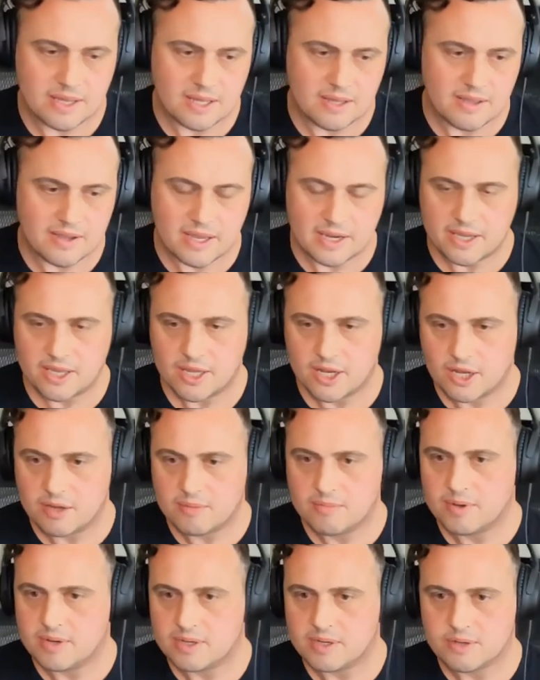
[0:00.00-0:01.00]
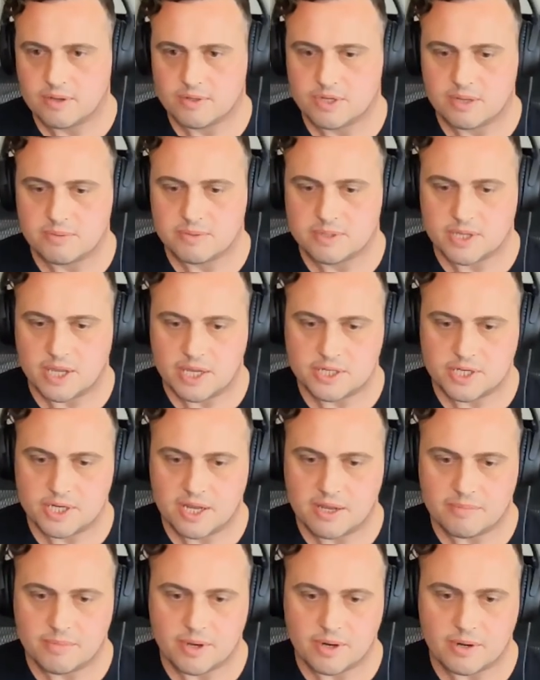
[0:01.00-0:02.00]
Uh, I got a GitHub. Uh, username is
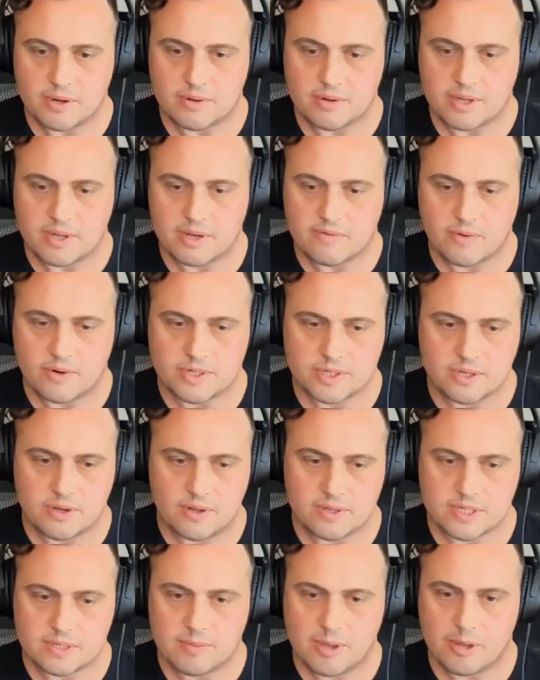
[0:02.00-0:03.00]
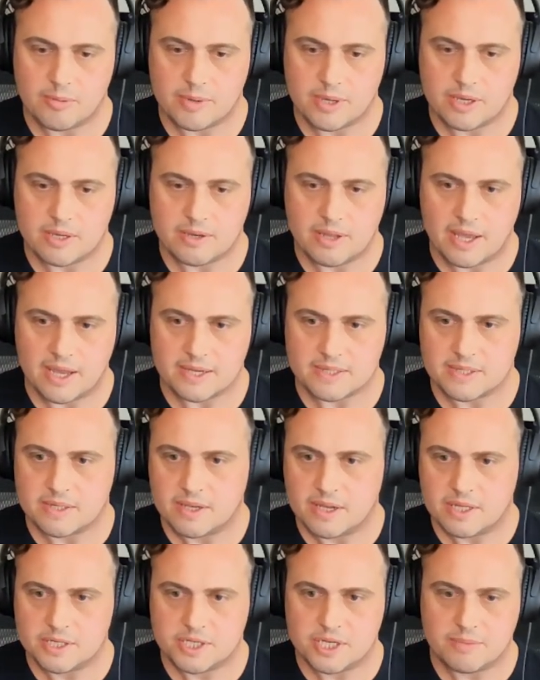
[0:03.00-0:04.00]
HDM there. And of course, you can always email me at x
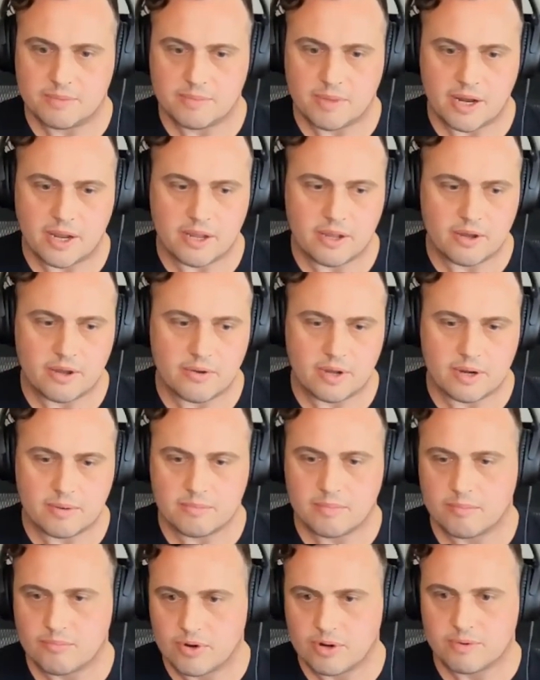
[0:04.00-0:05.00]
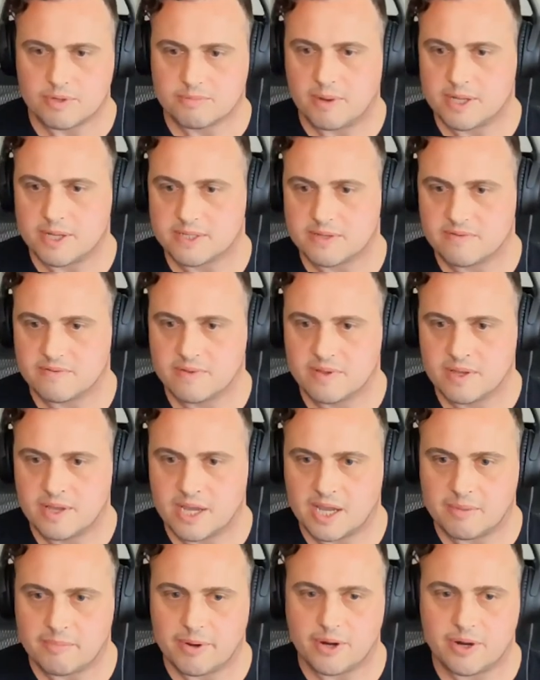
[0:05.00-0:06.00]
at hdm.io. And I'm pretty responsive.
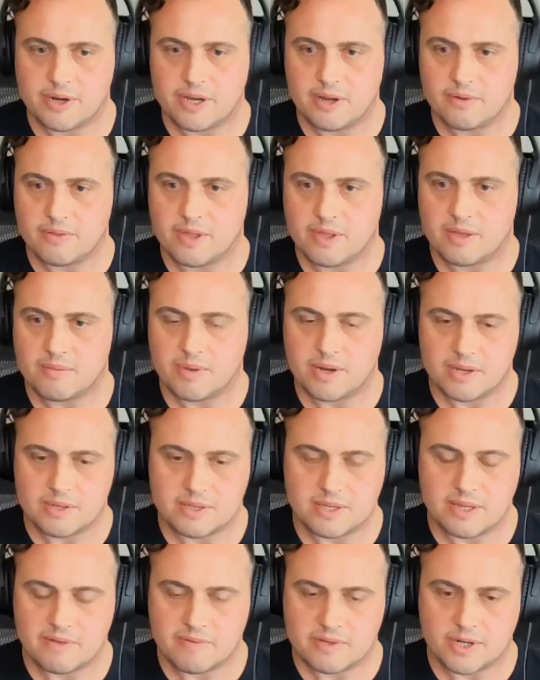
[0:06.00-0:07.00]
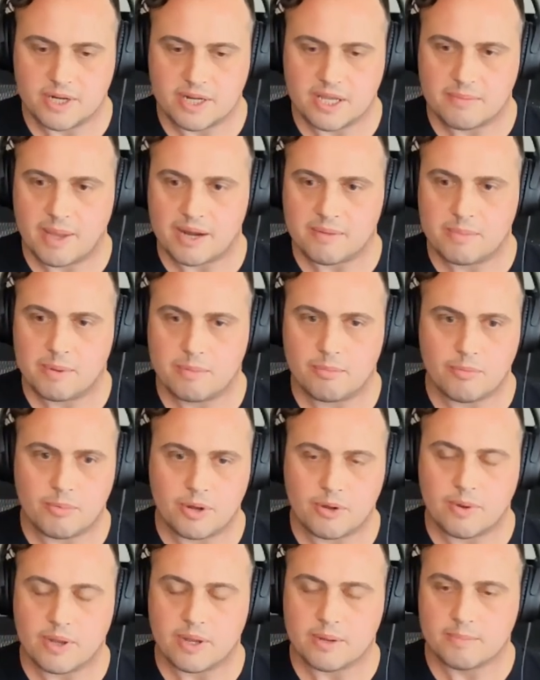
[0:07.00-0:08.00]
I get buried now and then, but I definitely try to get back to people
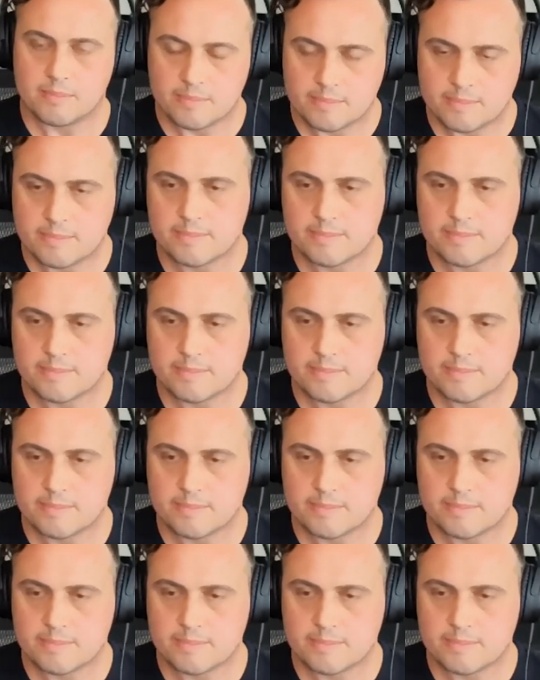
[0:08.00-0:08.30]
pretty quick.